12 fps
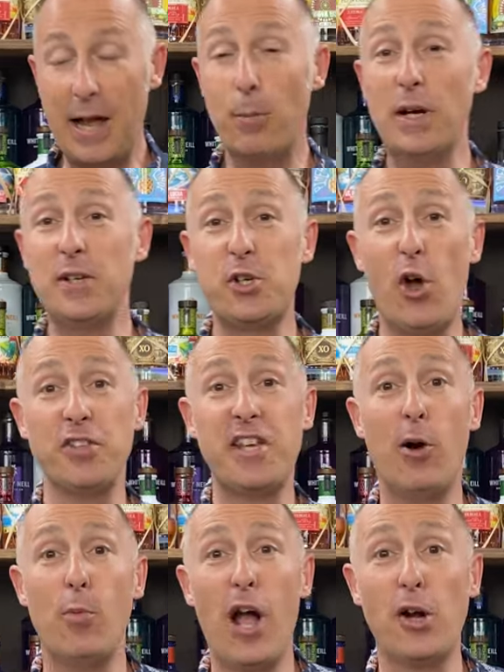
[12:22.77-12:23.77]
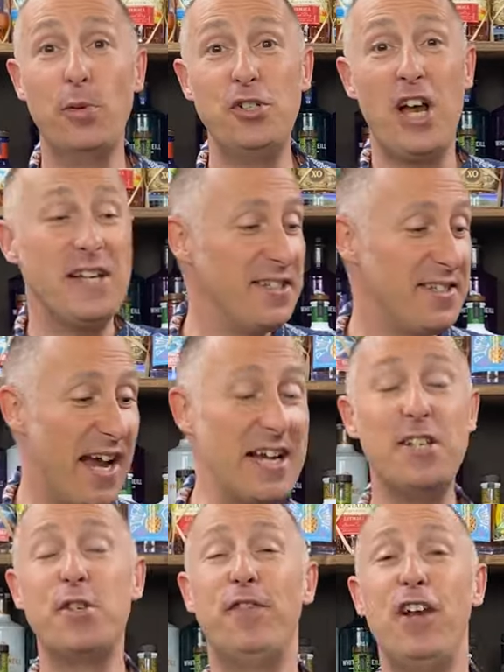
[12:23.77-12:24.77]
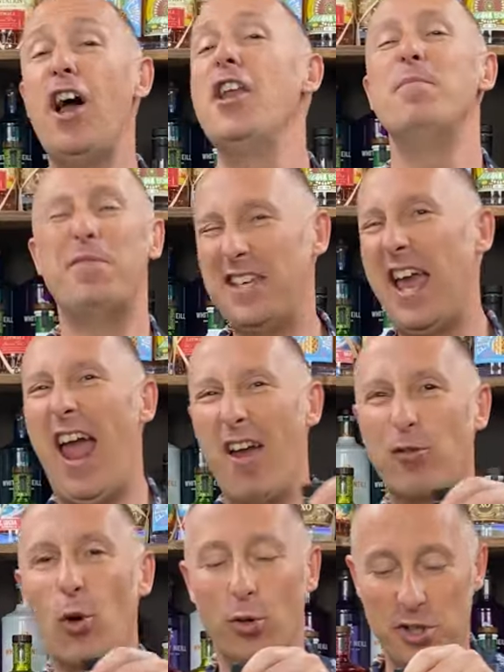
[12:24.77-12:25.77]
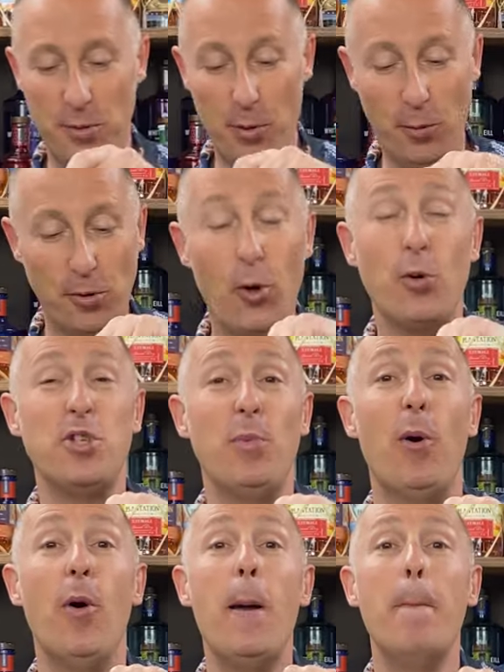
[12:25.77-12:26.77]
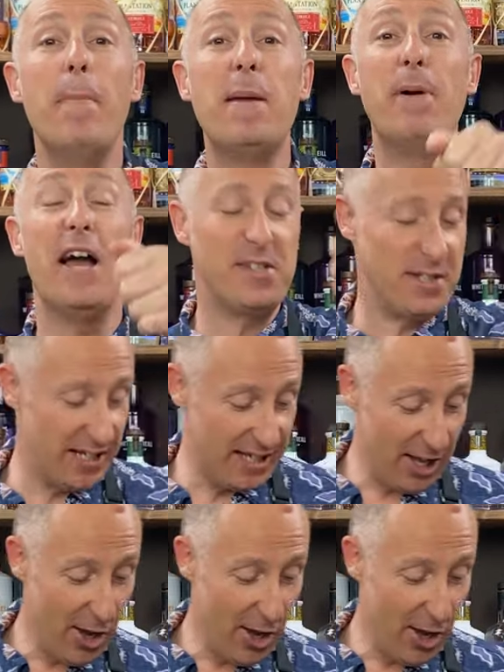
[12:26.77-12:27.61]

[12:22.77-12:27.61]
Now, will this cocktail work with JD Taylor's Falernum? Yeah, of course it will. Of course it will. Me personally,